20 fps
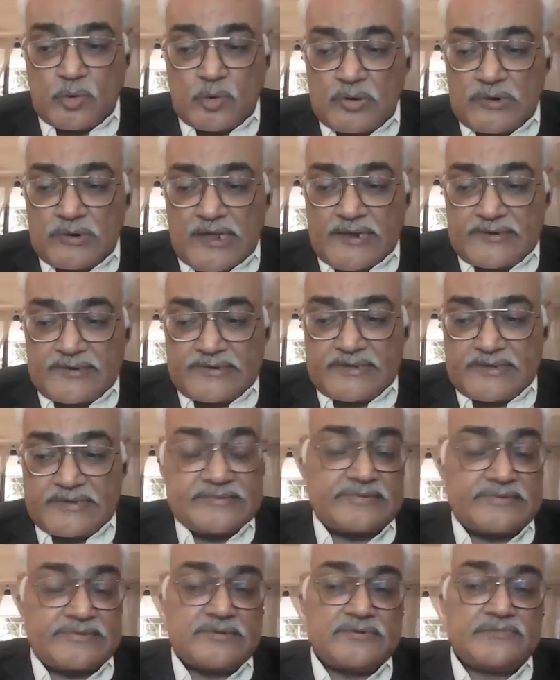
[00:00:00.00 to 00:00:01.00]
The whole idea
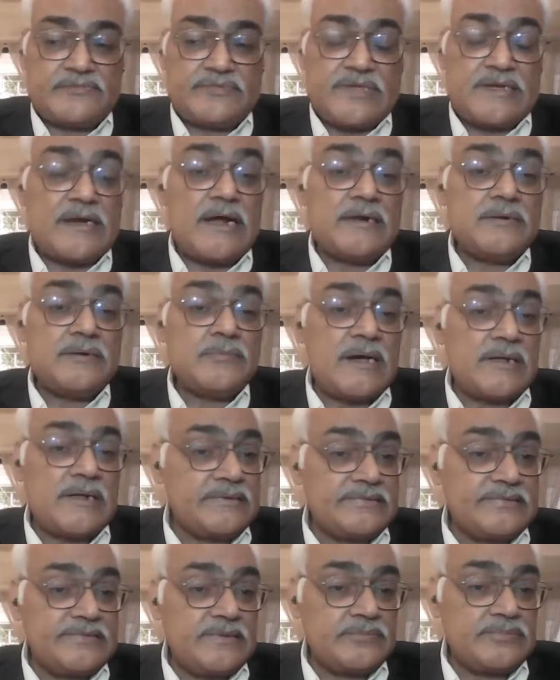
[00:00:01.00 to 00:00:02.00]
is they can't
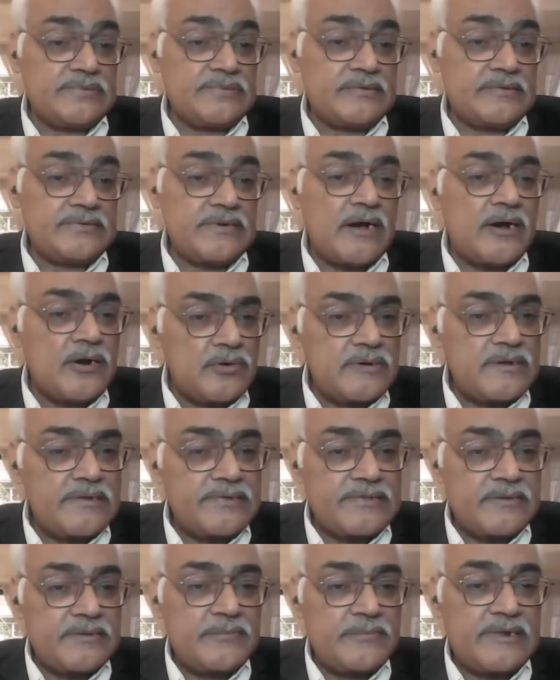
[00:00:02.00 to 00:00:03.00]
manage themselves. How
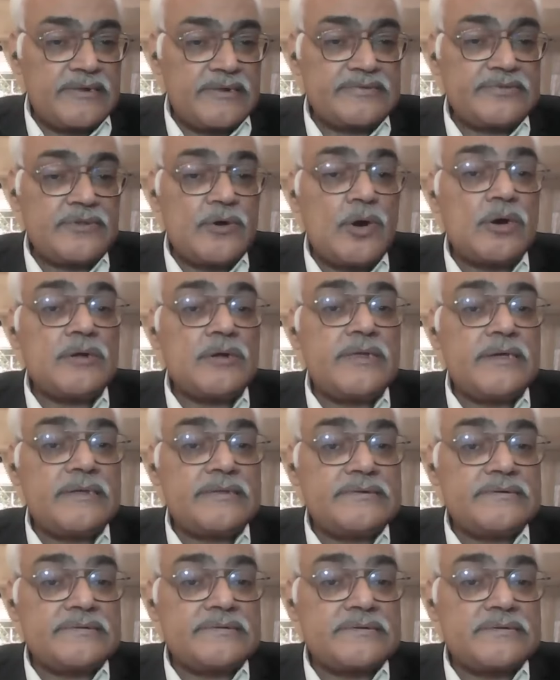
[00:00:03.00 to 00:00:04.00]
can they manage the
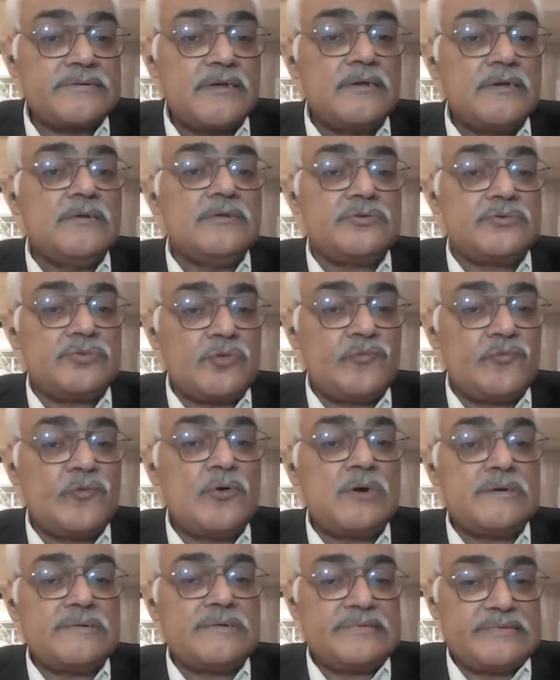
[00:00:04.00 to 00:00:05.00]
organization? So the
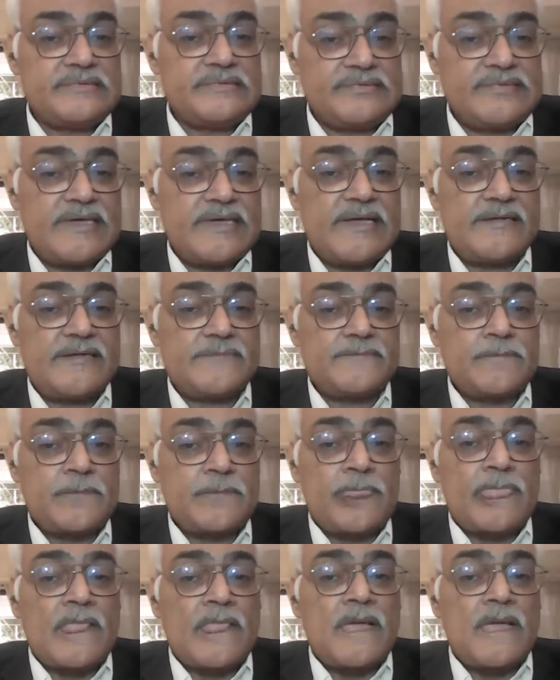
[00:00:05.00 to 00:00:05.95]
focus is there.